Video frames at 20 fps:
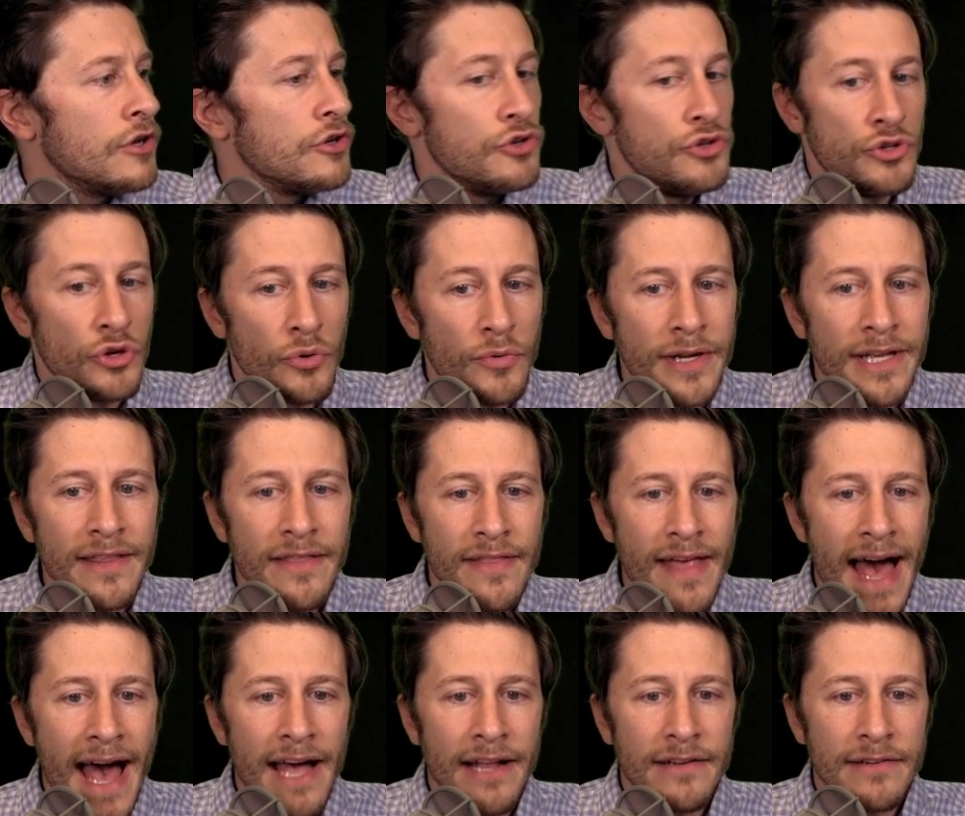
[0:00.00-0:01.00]
During
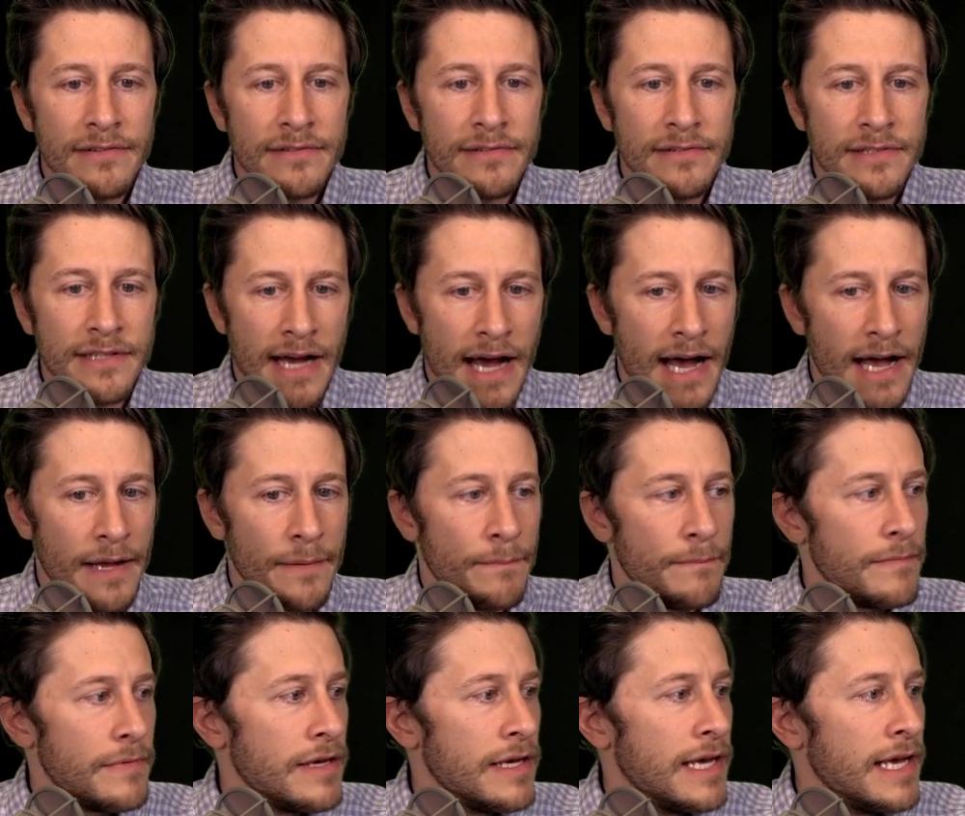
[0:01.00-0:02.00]
that time,
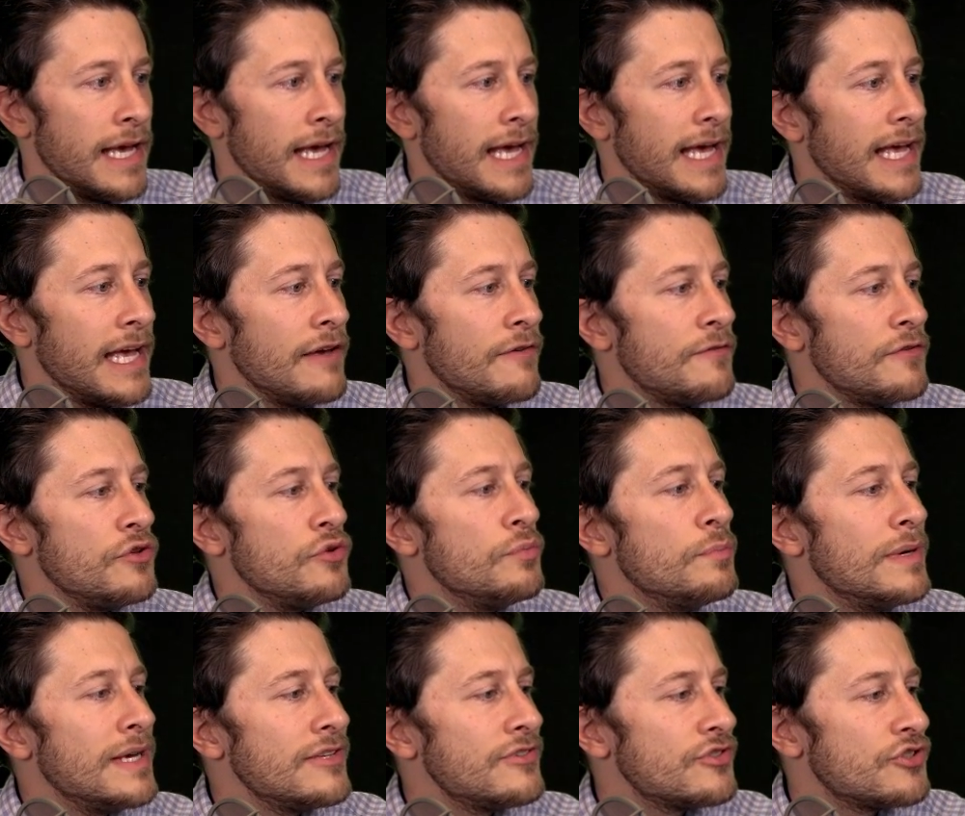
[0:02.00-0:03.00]
if you
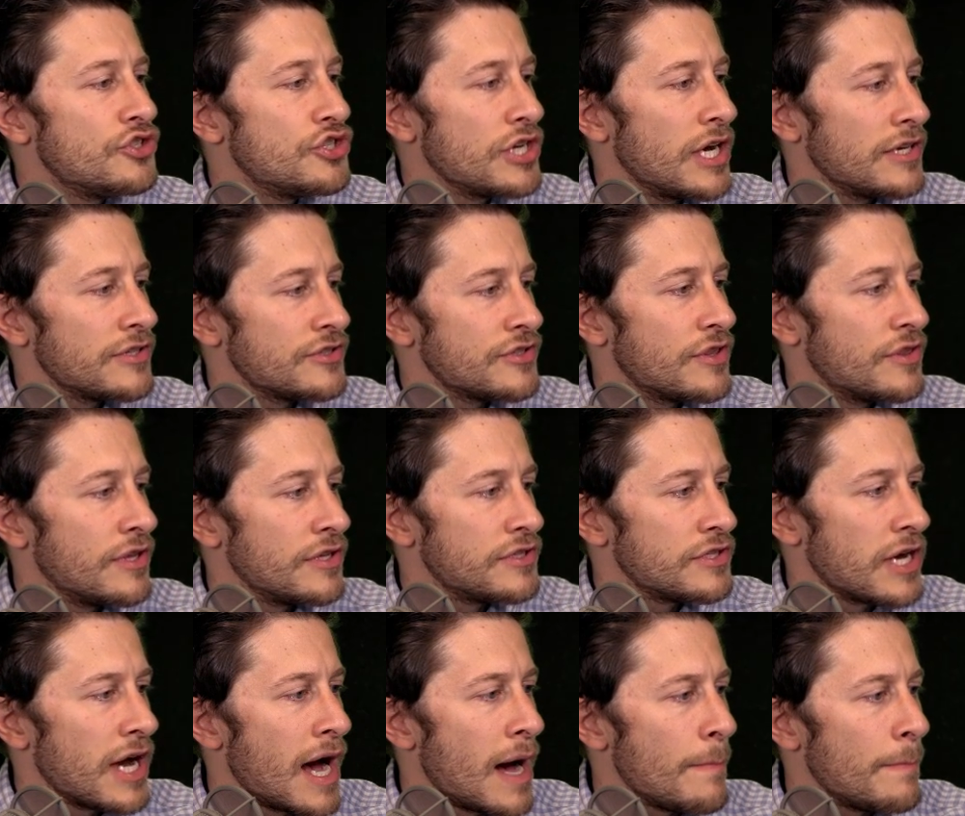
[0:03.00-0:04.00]
miss just the
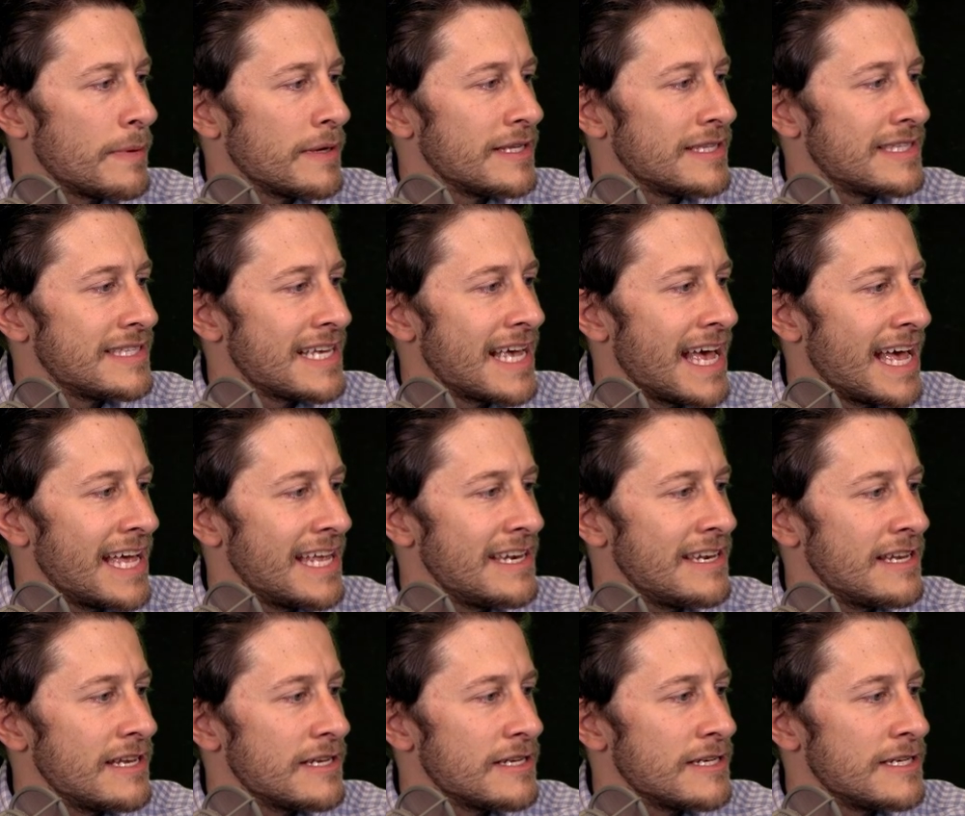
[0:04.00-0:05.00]
top
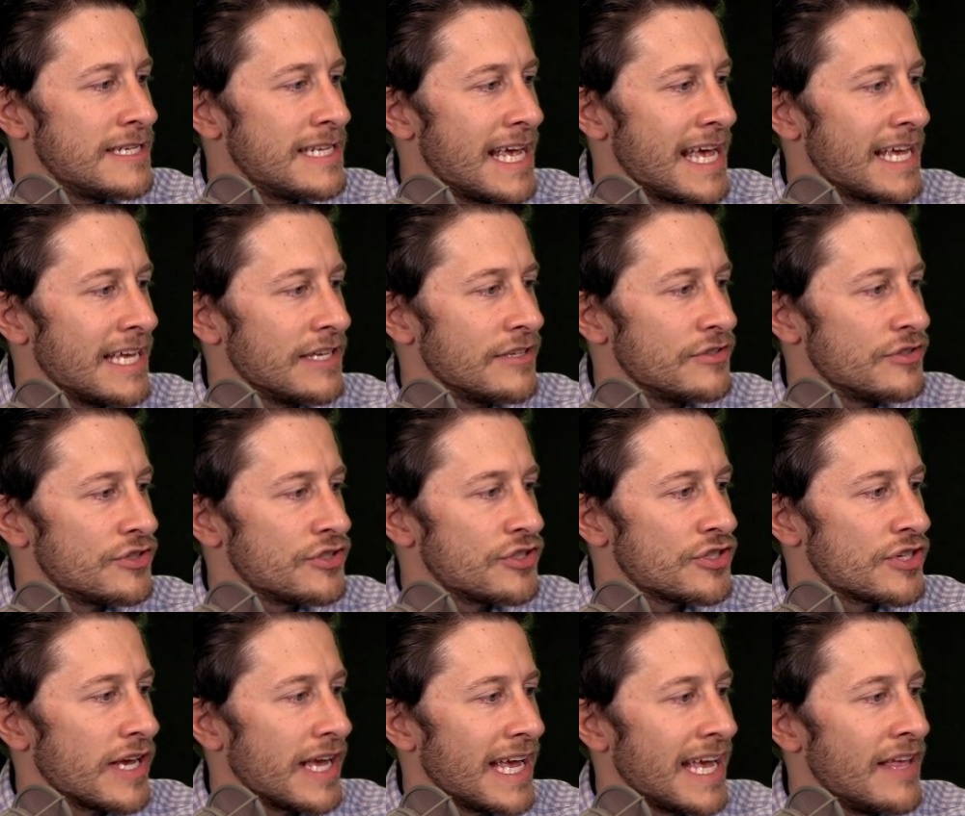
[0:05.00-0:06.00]
10
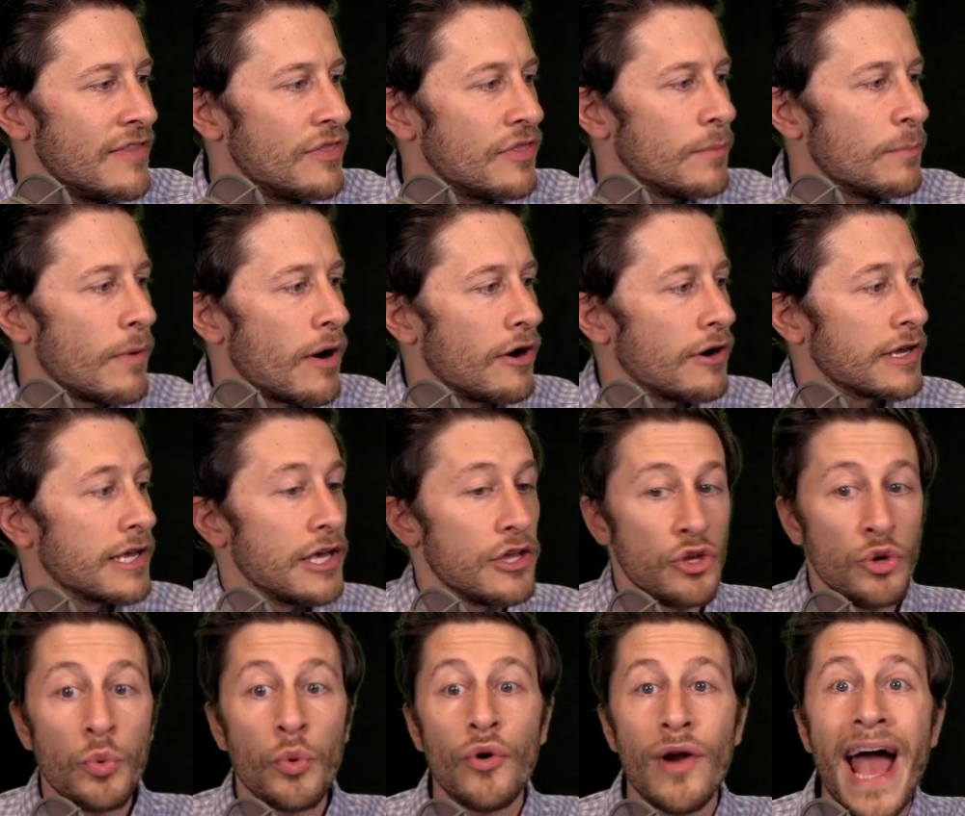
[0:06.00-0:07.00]
days in the market,
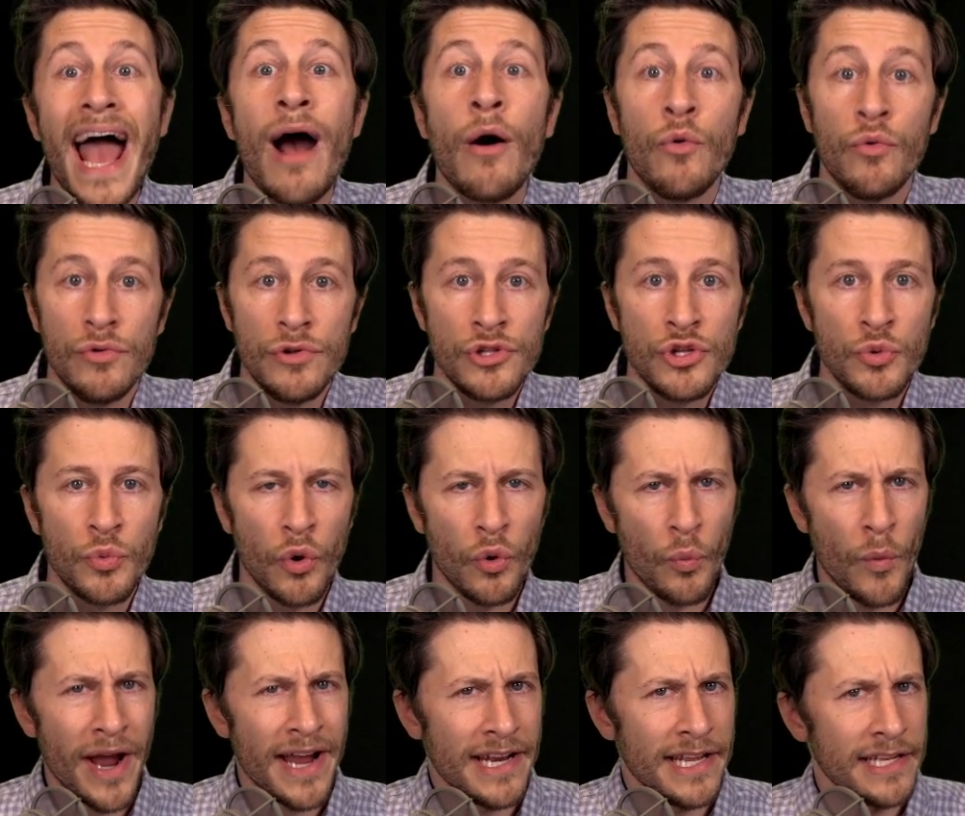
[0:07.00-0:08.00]
you were out, you were
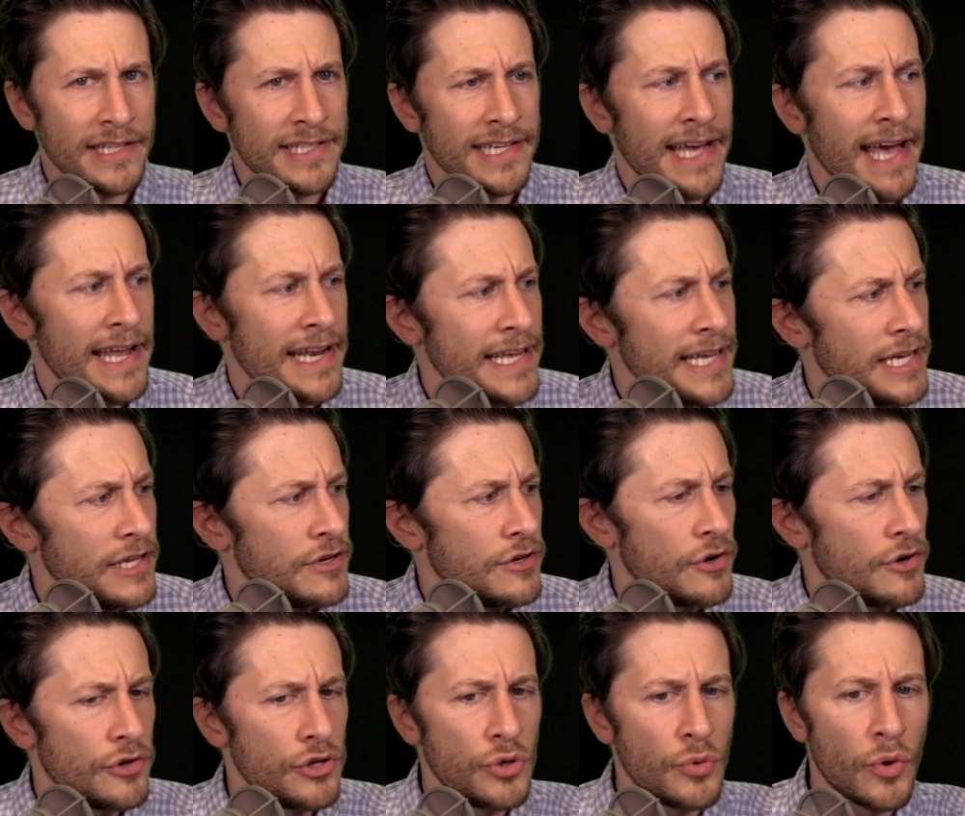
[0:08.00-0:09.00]
waiting to get in,
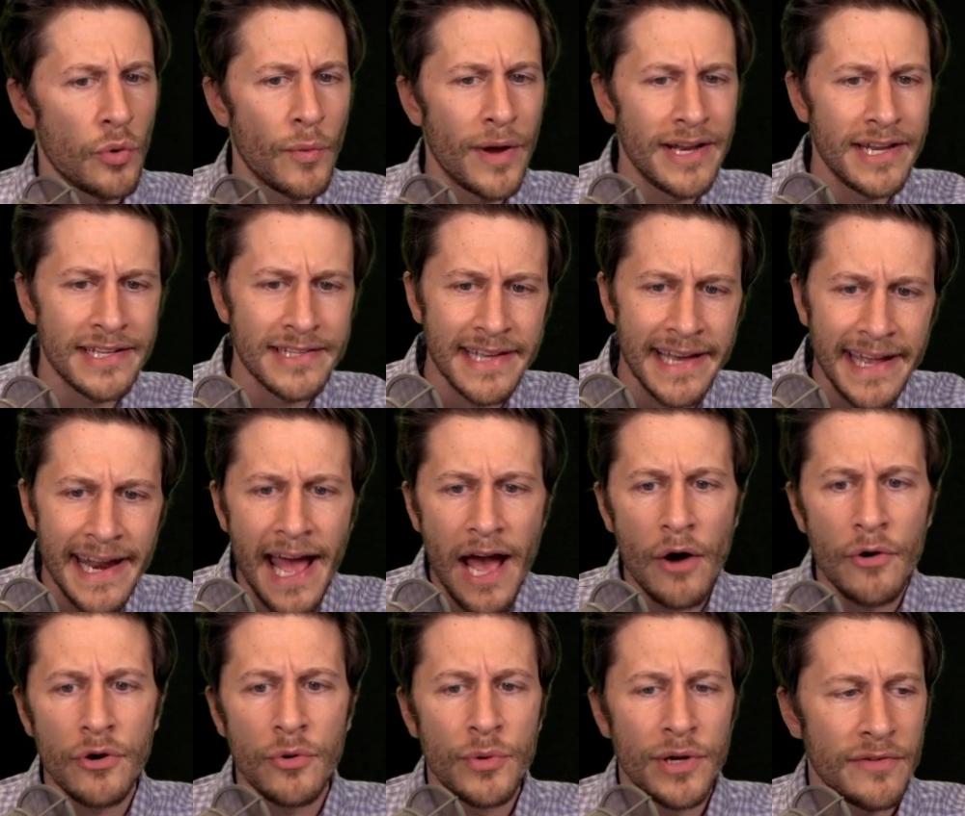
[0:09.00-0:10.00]
or you were waiting to get
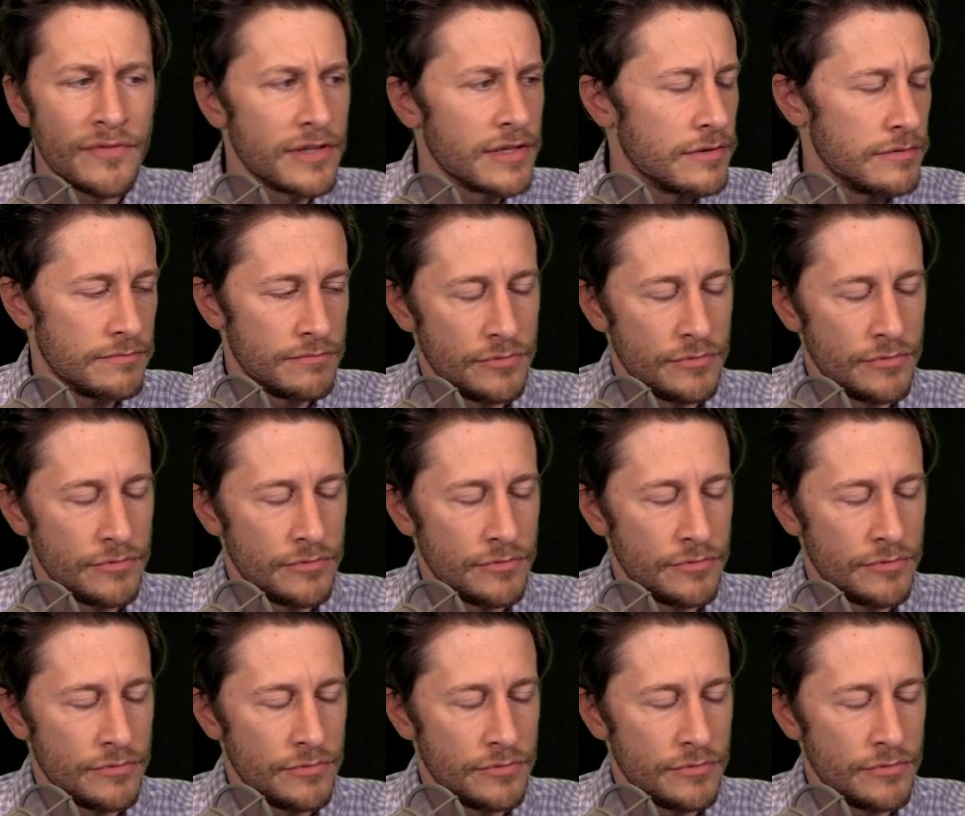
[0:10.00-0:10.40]
out, or whatever,